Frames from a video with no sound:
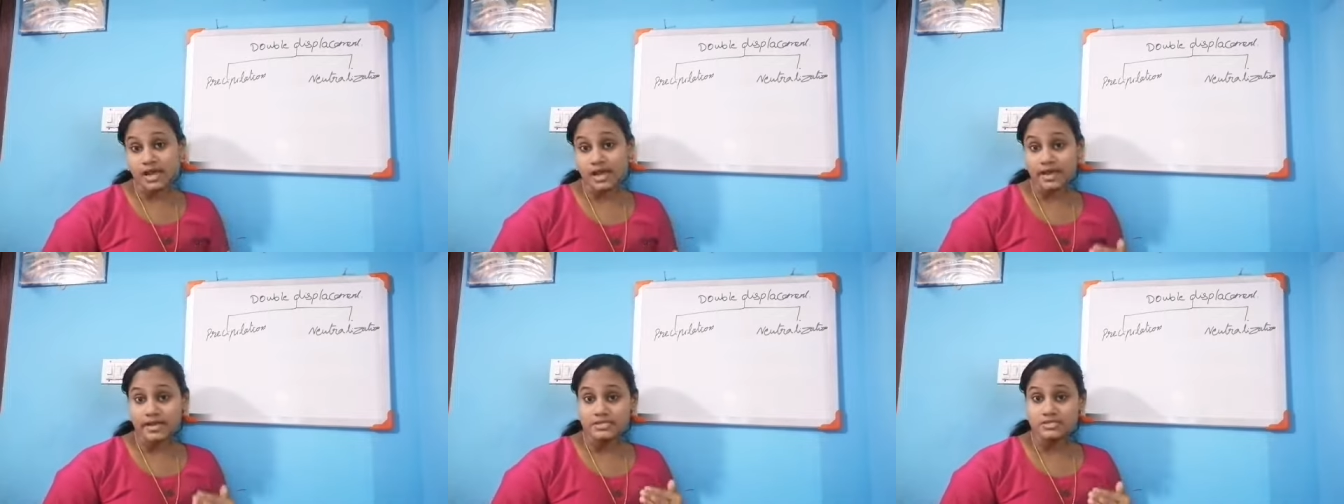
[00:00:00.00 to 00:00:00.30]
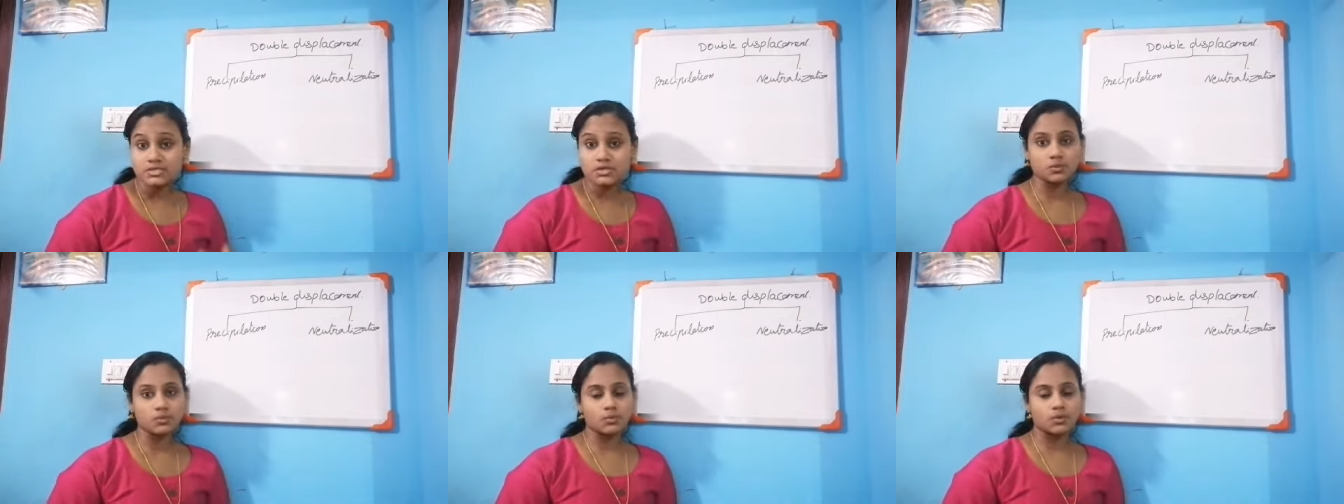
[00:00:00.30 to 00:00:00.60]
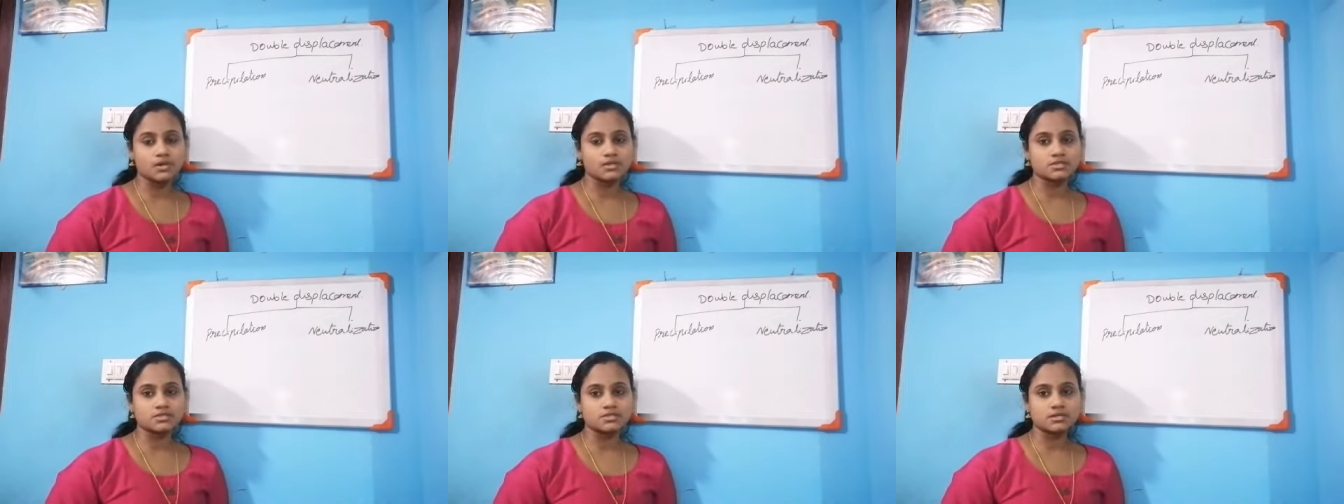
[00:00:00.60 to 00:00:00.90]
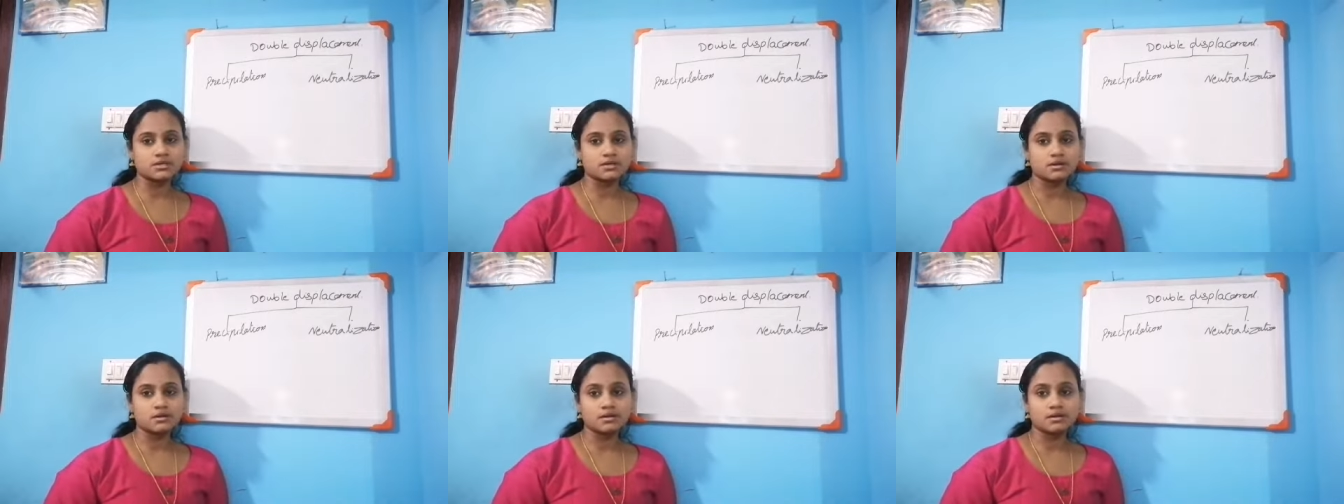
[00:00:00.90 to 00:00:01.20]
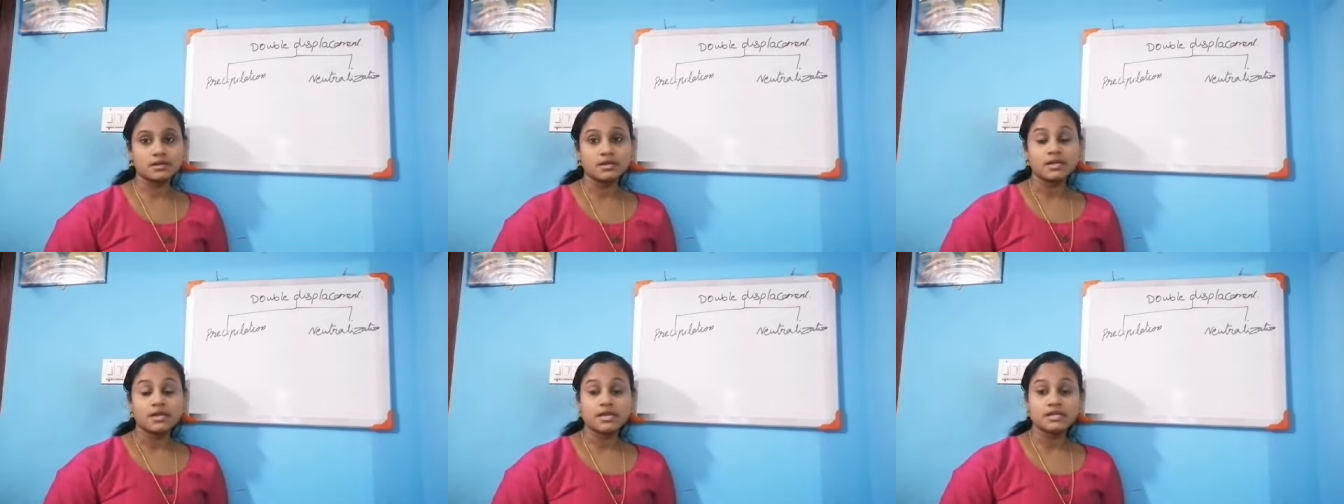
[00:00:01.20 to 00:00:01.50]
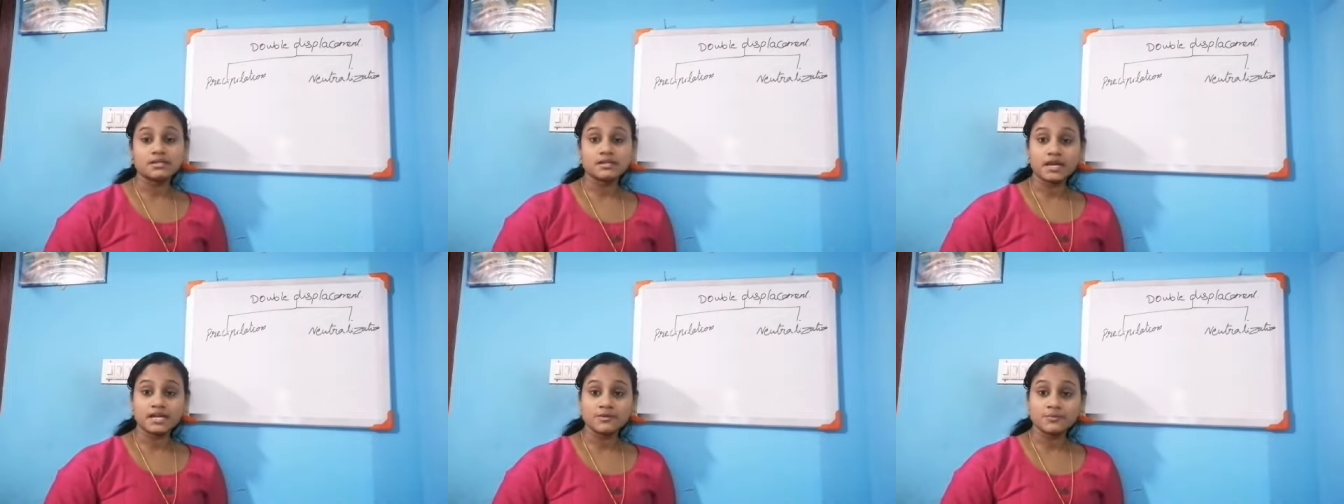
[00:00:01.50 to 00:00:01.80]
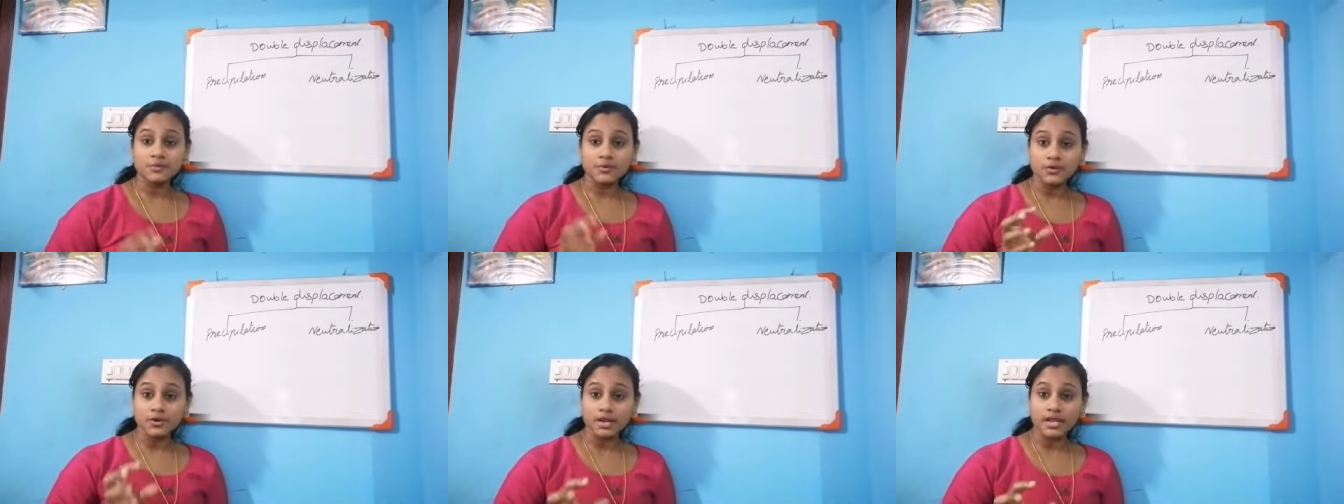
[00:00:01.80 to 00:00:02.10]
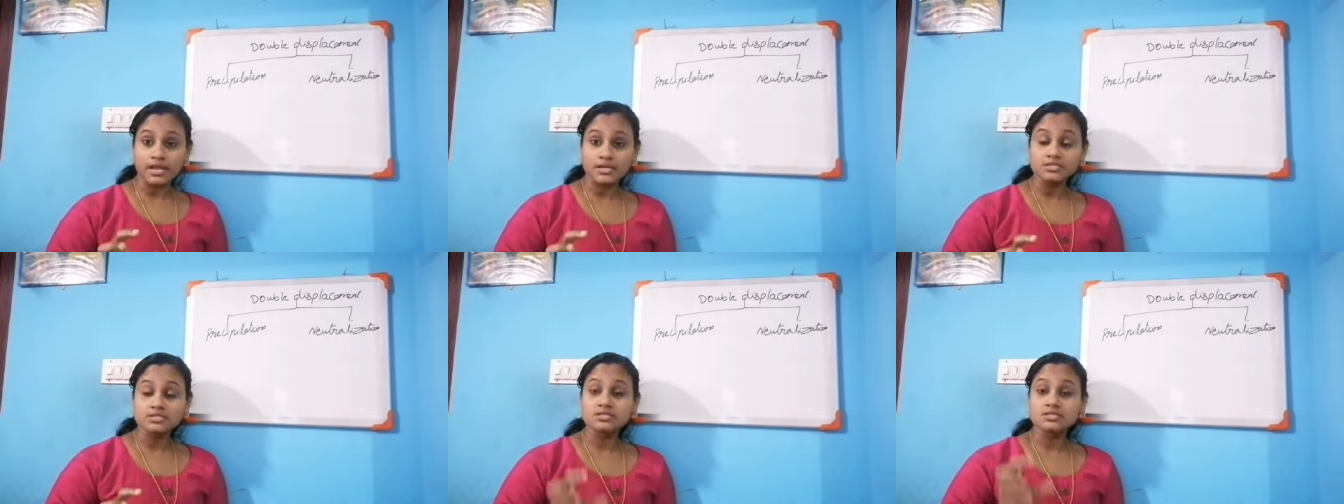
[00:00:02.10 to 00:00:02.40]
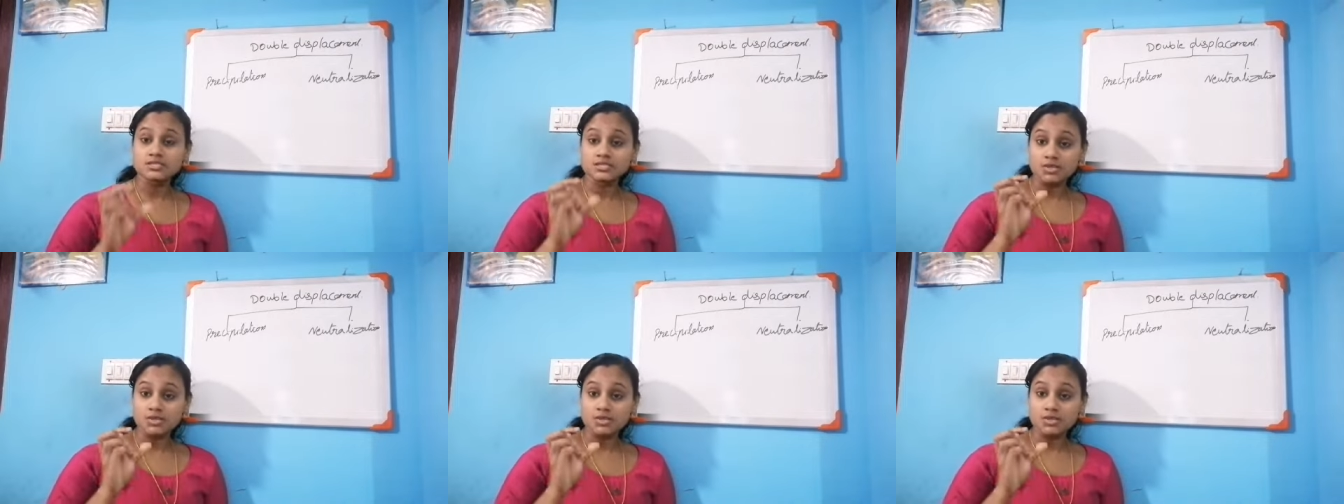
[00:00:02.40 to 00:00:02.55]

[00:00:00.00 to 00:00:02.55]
and water. In that product,